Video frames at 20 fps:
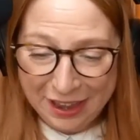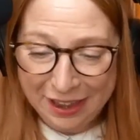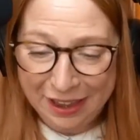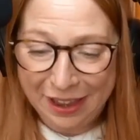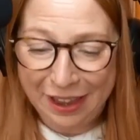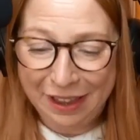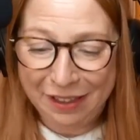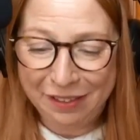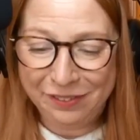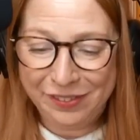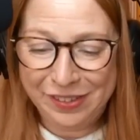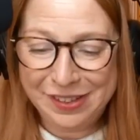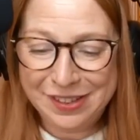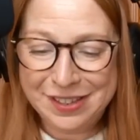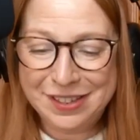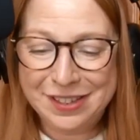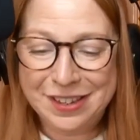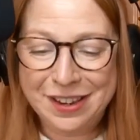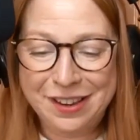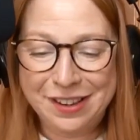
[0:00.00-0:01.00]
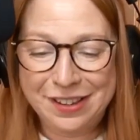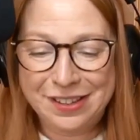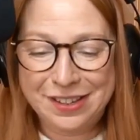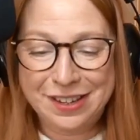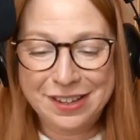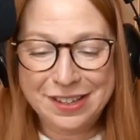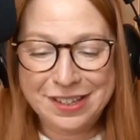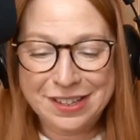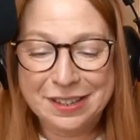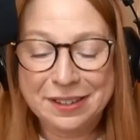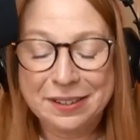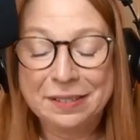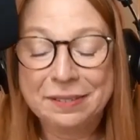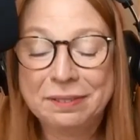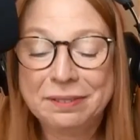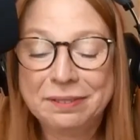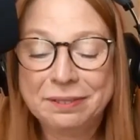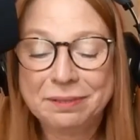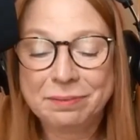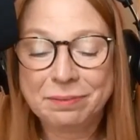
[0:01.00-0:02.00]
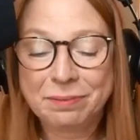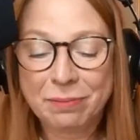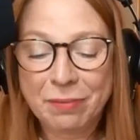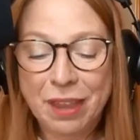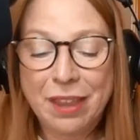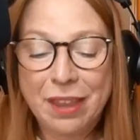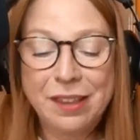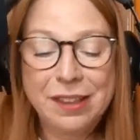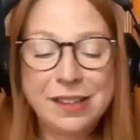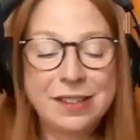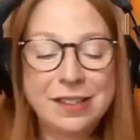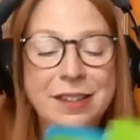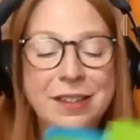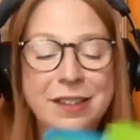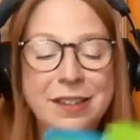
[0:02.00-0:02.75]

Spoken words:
Alvin Stardust. There's a nice